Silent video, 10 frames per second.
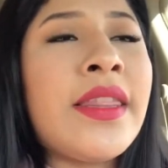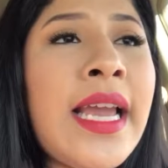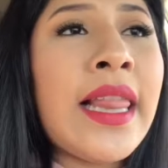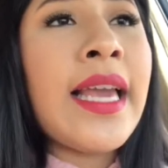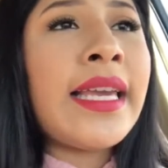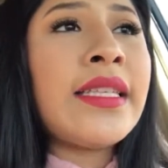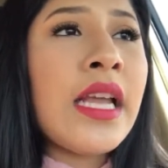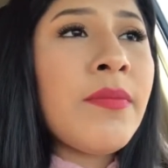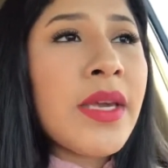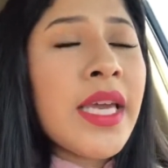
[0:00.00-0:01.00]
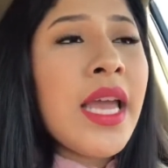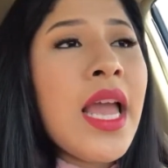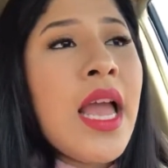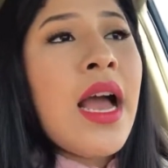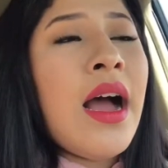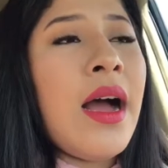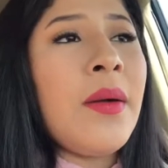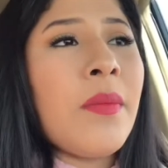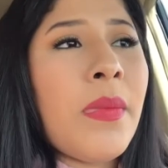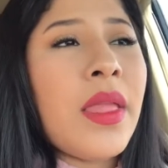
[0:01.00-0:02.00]
They like sent me
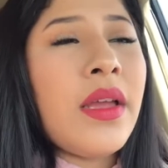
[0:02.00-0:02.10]
um,